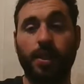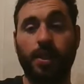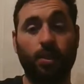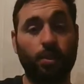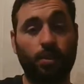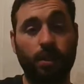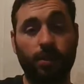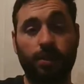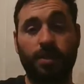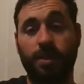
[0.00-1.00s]
Usually
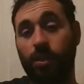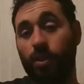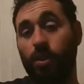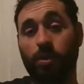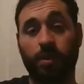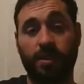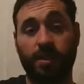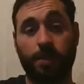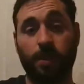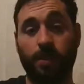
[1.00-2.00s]
you see the torque will
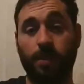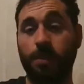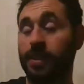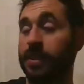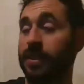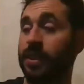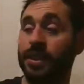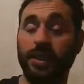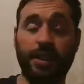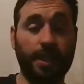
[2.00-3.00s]
disappear completely
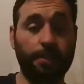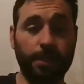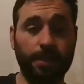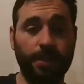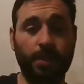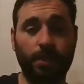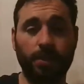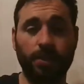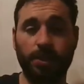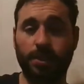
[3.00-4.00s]
like it happened
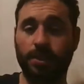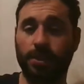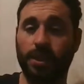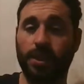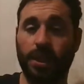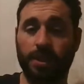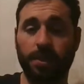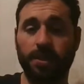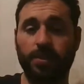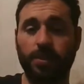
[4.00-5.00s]
on the other
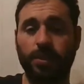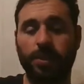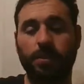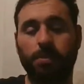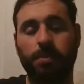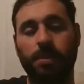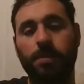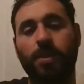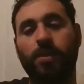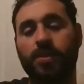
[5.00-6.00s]
manifold. But
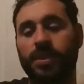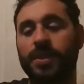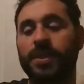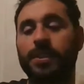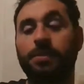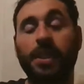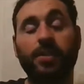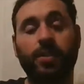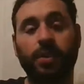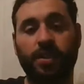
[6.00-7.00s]
because
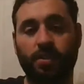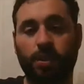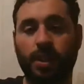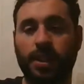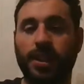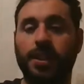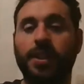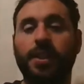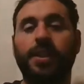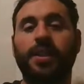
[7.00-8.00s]
manifold has the right
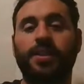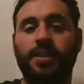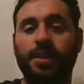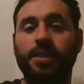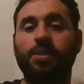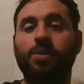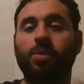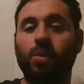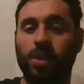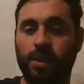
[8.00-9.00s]
length, it still
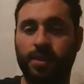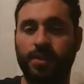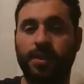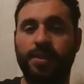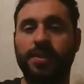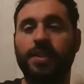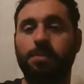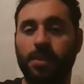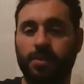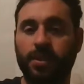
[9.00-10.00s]
works. It's not
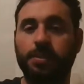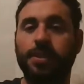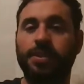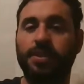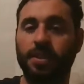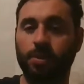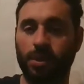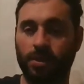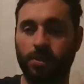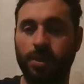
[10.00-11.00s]
perfect, but still
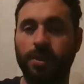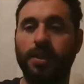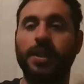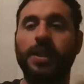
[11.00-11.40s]
works well.